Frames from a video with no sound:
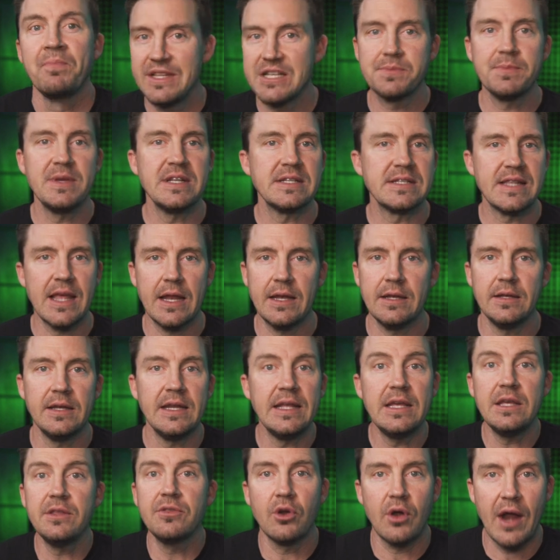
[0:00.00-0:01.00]
This means that
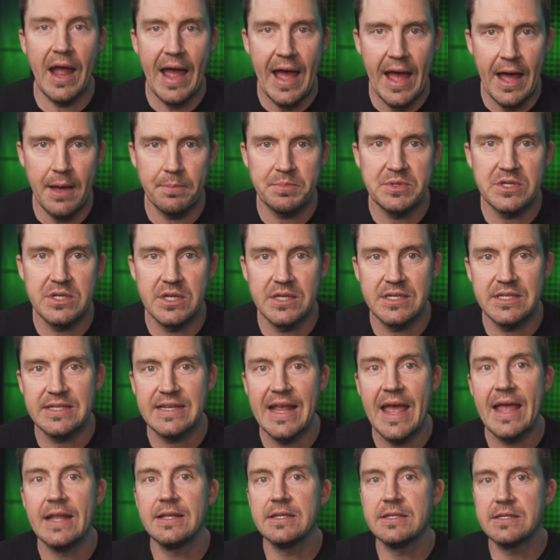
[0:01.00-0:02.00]
neither app
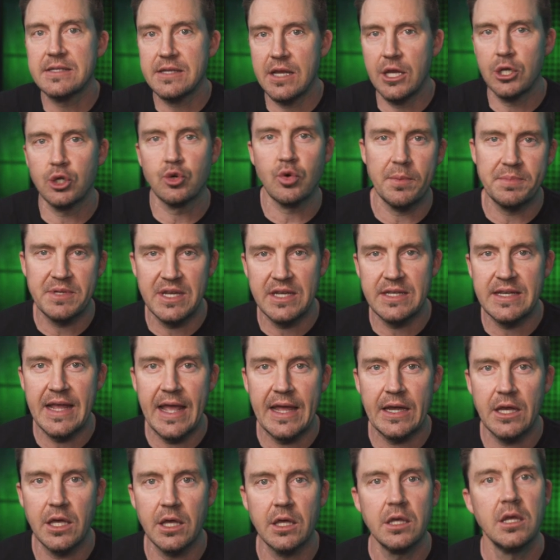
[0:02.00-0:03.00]
sends encrypted
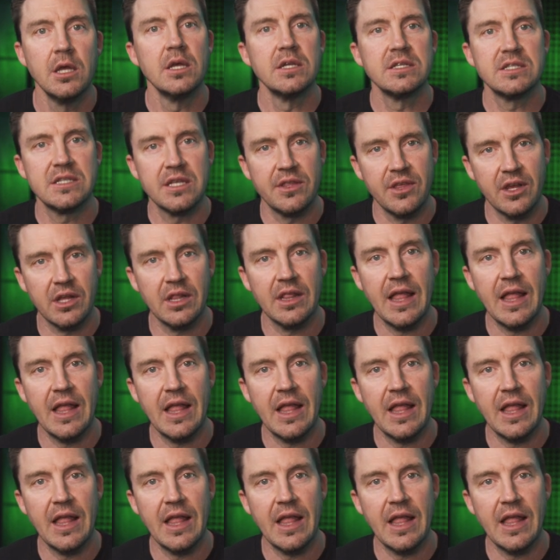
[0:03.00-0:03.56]
data to the